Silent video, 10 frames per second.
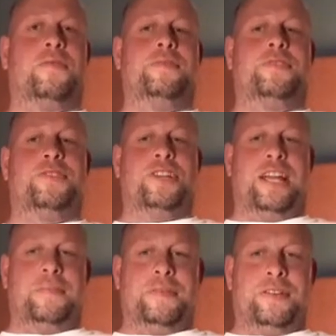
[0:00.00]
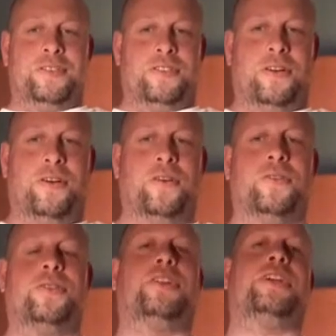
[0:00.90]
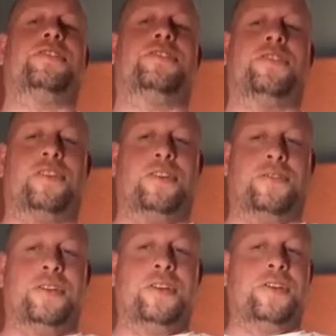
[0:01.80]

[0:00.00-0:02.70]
Women's Champion. Totally deserved.